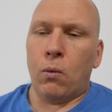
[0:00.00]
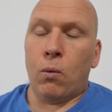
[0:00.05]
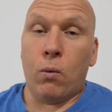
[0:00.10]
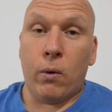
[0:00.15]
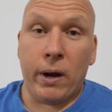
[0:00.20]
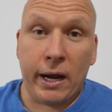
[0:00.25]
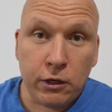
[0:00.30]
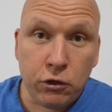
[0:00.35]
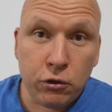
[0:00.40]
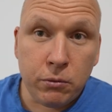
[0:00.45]

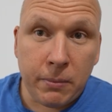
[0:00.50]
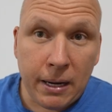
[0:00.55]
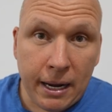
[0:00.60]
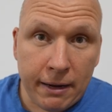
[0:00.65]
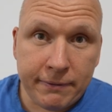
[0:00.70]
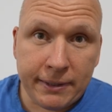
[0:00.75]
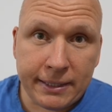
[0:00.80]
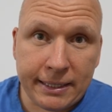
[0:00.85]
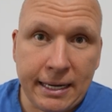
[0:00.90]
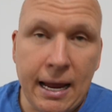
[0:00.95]
When you buy
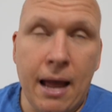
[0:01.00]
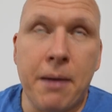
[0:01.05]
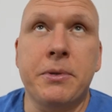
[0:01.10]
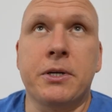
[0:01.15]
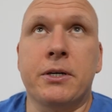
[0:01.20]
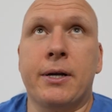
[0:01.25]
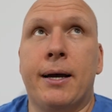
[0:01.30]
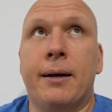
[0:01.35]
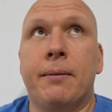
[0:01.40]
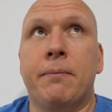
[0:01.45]
the
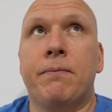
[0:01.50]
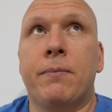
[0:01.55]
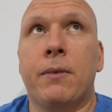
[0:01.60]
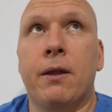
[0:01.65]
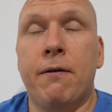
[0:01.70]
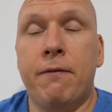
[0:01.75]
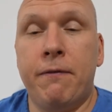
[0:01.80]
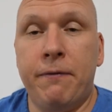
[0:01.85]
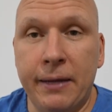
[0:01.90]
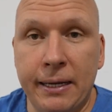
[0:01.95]
camera,
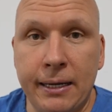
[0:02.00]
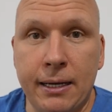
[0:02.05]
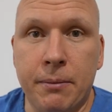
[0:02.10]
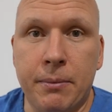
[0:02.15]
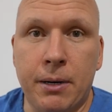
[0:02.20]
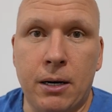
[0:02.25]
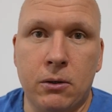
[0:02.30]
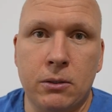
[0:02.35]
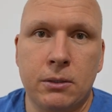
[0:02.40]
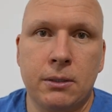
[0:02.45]
think
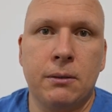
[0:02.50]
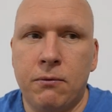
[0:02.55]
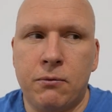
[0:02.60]
about.